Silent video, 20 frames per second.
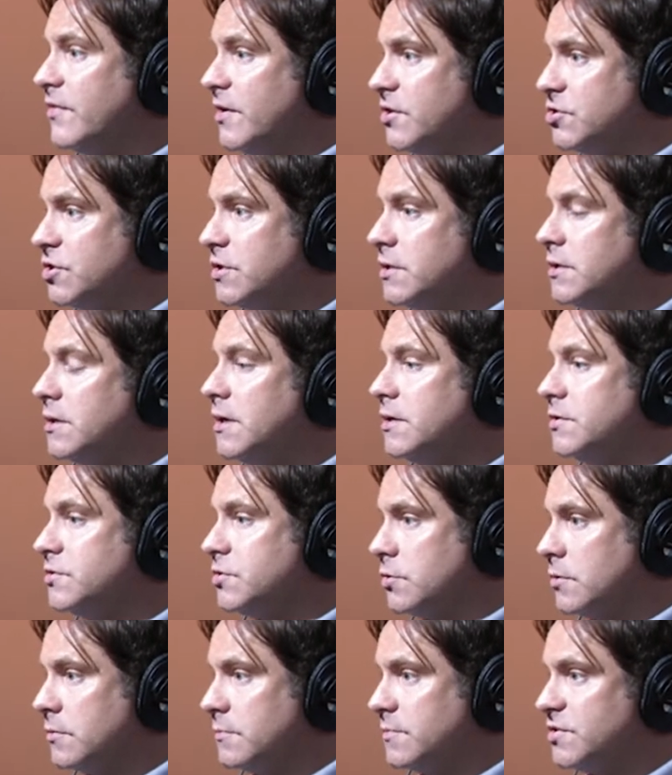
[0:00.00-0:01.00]
division in
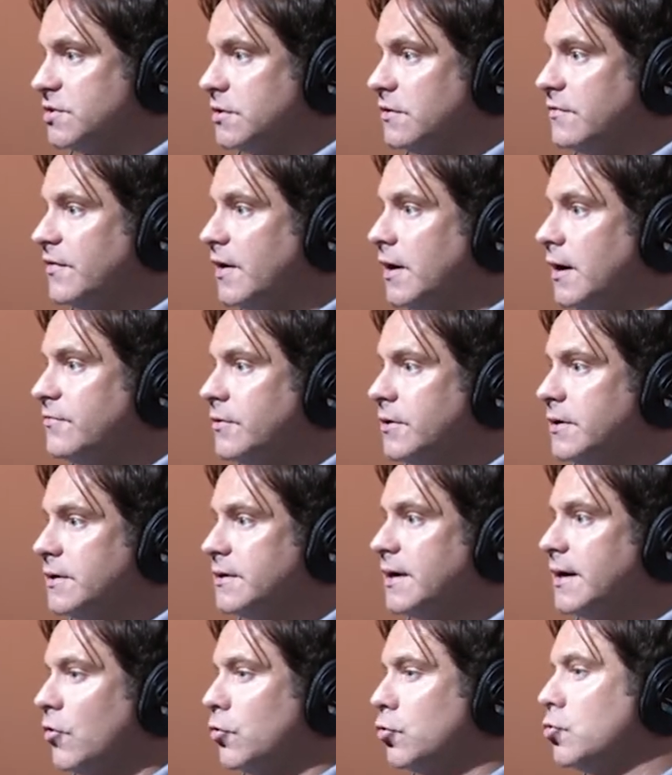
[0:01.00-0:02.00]
terms of
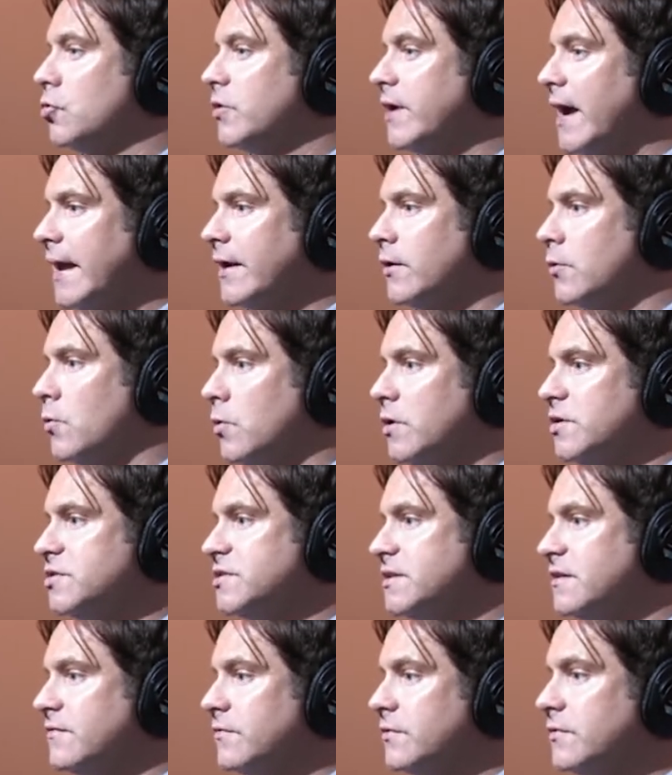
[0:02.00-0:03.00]
different vertical categories
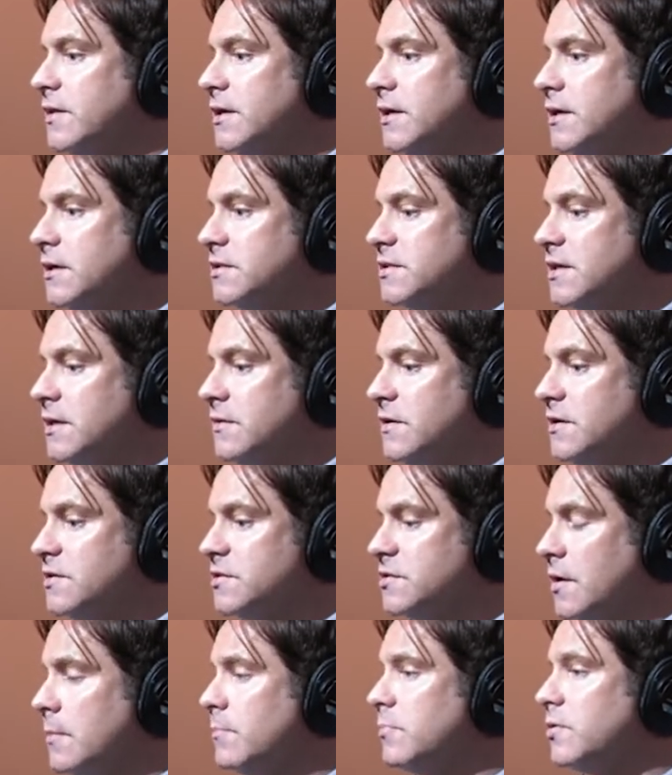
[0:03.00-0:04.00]
and different things. And
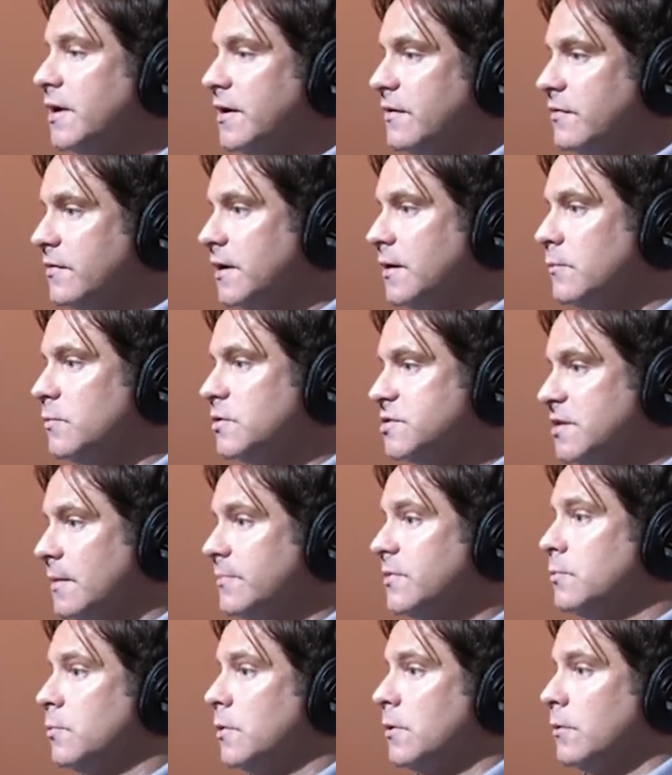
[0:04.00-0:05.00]
this Thumbplay thing was
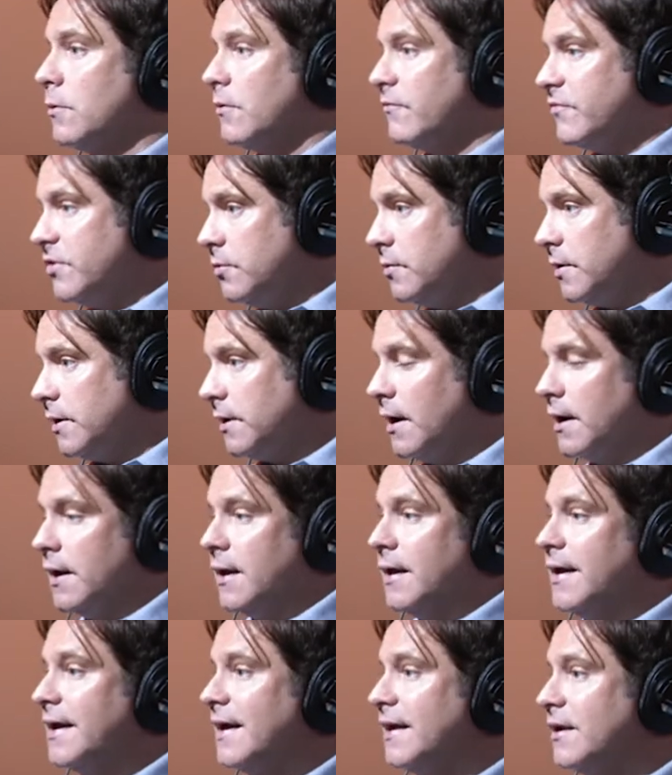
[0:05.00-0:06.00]
something we were reviewing,
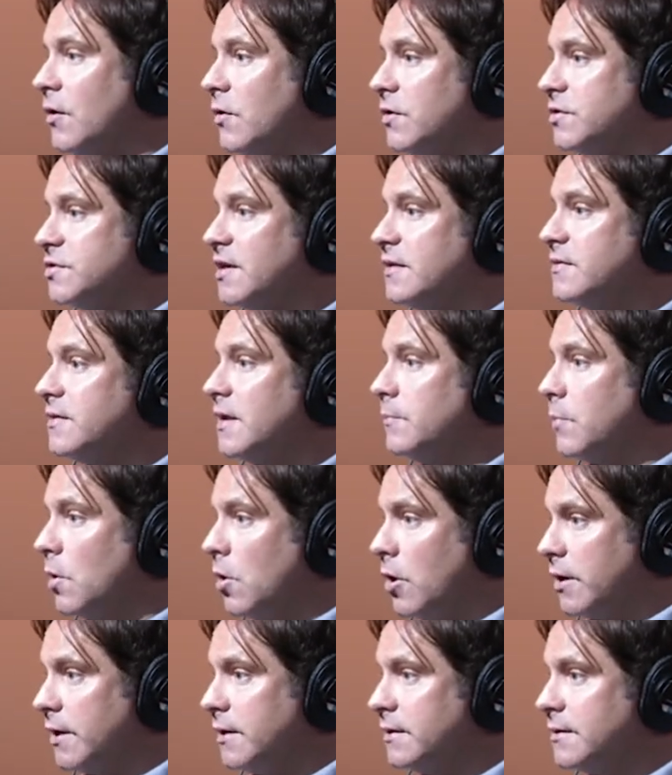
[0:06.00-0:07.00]
and all of a sudden they
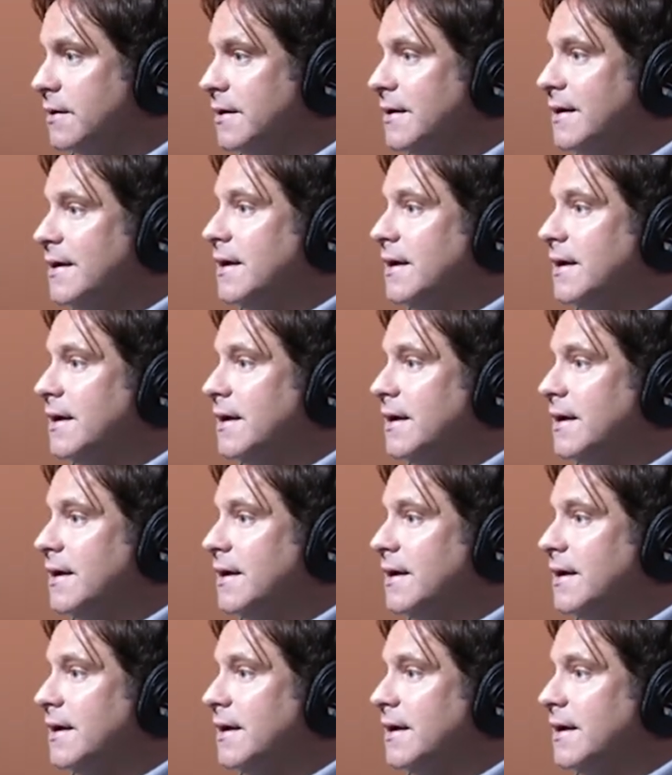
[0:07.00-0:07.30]
bought it.